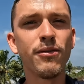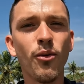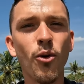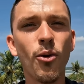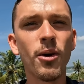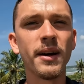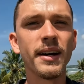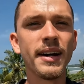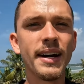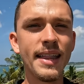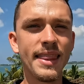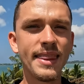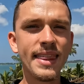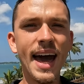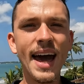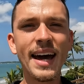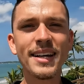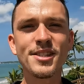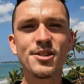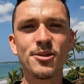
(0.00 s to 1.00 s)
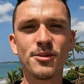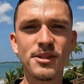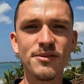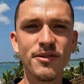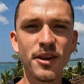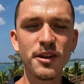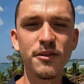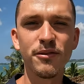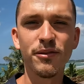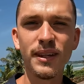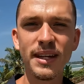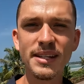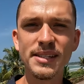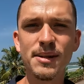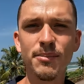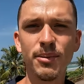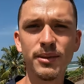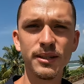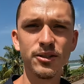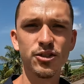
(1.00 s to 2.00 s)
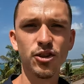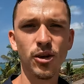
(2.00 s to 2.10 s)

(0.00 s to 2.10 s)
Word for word: for that. So it's very flexible